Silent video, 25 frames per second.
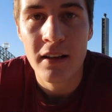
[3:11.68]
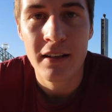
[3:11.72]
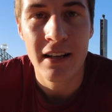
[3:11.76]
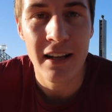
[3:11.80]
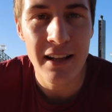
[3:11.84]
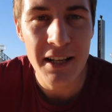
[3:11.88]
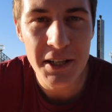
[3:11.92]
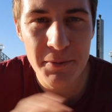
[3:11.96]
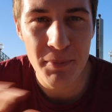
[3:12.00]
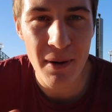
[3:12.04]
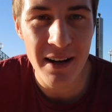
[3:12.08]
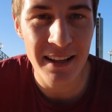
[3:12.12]
Now
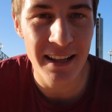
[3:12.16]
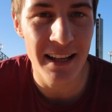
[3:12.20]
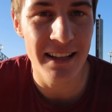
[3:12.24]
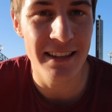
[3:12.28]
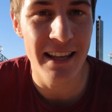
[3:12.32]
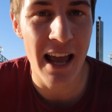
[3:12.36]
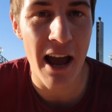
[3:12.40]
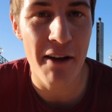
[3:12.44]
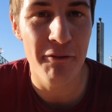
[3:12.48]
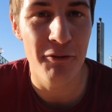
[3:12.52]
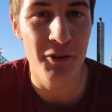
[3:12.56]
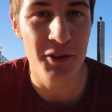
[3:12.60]
let's break that
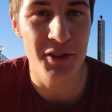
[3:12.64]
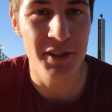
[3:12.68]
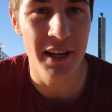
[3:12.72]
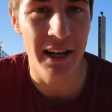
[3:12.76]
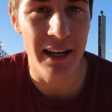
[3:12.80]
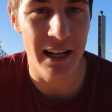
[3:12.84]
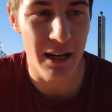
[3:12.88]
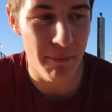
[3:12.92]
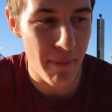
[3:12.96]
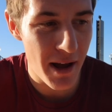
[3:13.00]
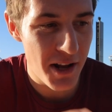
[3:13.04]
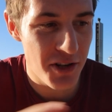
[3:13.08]
down for a
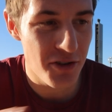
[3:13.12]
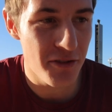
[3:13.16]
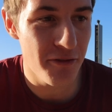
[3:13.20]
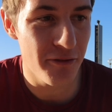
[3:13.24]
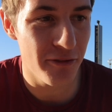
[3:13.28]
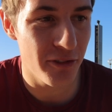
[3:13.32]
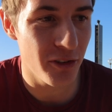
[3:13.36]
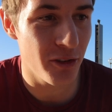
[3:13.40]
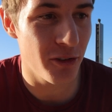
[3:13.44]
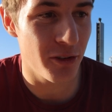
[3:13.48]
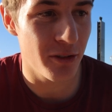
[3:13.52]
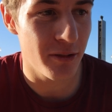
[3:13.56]
second. Imagine
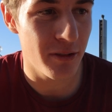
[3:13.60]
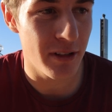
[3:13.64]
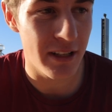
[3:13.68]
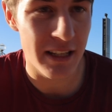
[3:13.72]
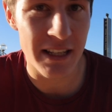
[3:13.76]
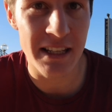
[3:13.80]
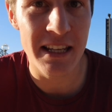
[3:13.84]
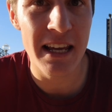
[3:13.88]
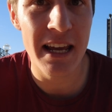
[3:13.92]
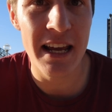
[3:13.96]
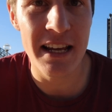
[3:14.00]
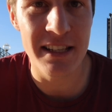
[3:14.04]
for
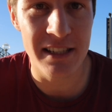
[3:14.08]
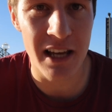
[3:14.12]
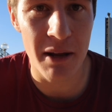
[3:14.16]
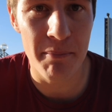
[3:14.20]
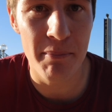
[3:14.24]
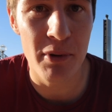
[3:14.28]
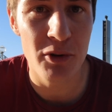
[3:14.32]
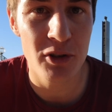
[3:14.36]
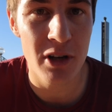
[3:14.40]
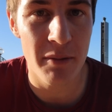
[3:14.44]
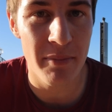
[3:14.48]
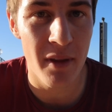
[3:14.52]
years I
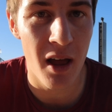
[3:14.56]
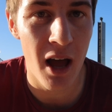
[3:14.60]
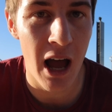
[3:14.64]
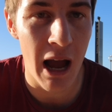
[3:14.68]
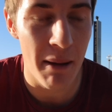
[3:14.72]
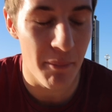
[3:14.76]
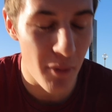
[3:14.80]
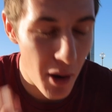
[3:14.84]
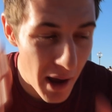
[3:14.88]
built up the hype.